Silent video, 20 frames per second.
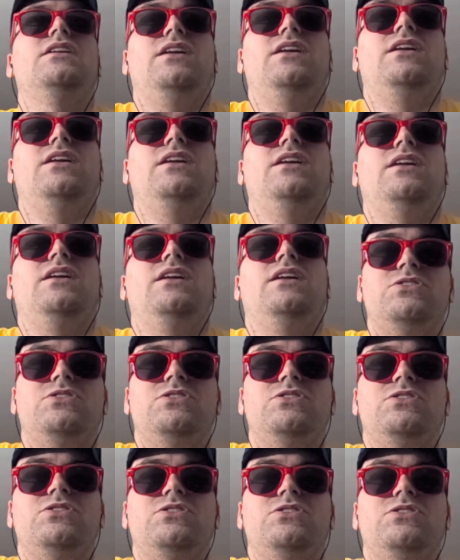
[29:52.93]
And so it's
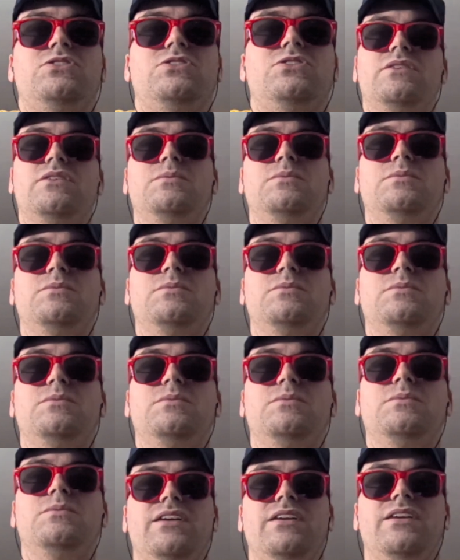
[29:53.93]
weird because if
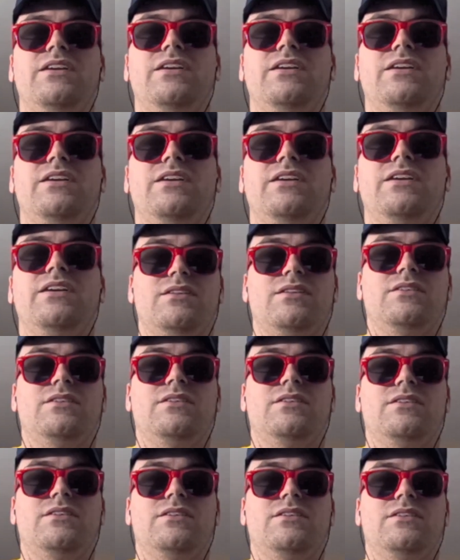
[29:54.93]
I go back
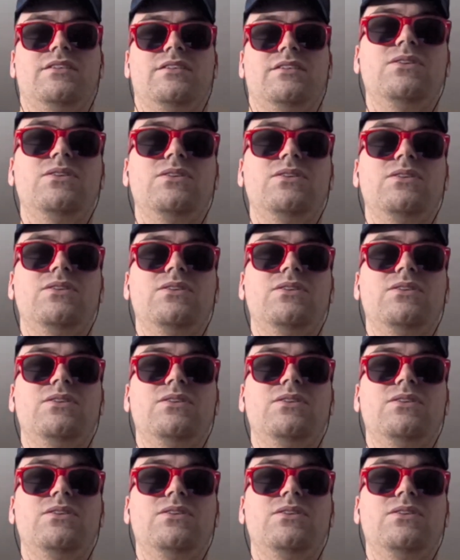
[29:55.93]
to my own